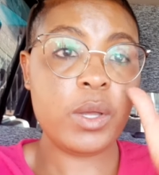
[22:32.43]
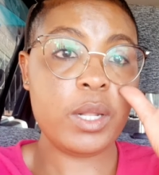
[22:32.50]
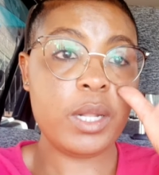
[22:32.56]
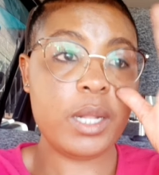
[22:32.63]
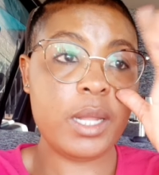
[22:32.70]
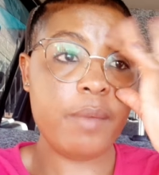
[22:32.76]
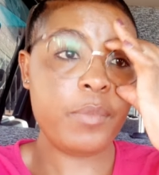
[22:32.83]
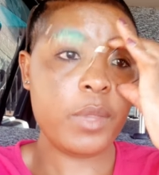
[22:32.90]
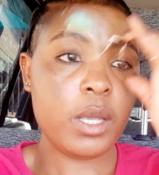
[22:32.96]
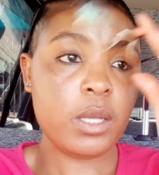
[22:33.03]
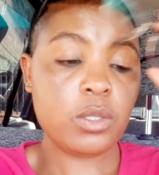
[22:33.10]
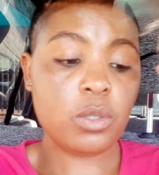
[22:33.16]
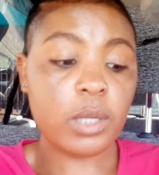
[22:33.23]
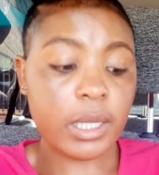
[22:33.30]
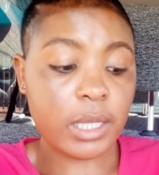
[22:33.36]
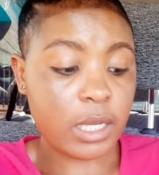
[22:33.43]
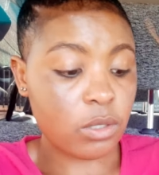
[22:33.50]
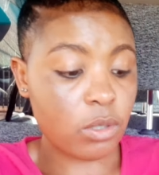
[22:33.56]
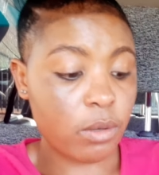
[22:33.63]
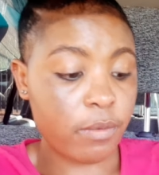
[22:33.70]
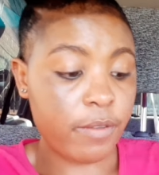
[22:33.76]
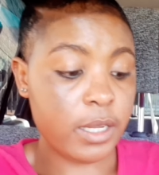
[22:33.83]
Ne? So let us
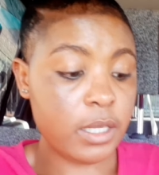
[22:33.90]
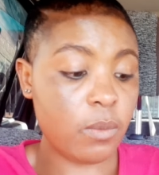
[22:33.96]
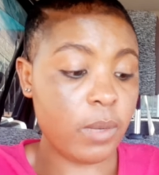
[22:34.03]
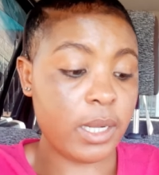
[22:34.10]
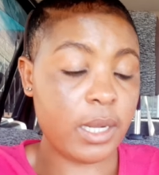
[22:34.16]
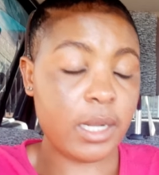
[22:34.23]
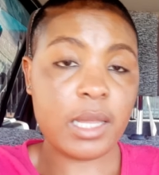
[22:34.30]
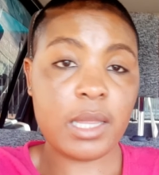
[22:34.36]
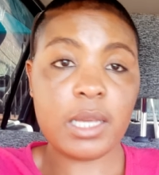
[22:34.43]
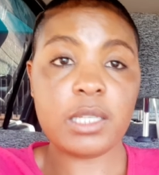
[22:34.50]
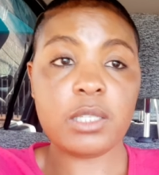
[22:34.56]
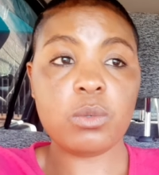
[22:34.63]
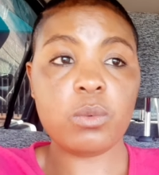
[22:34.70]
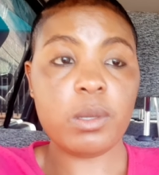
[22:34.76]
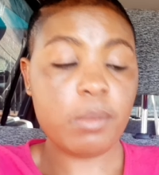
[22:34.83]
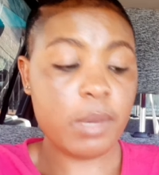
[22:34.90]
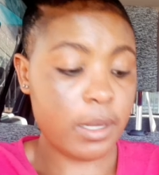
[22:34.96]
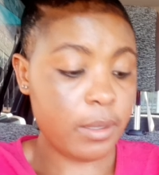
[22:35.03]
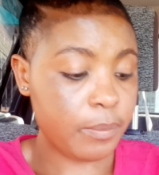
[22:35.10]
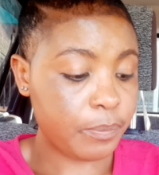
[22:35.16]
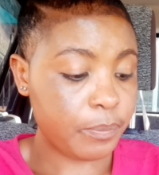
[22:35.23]
stop fighting one another as women.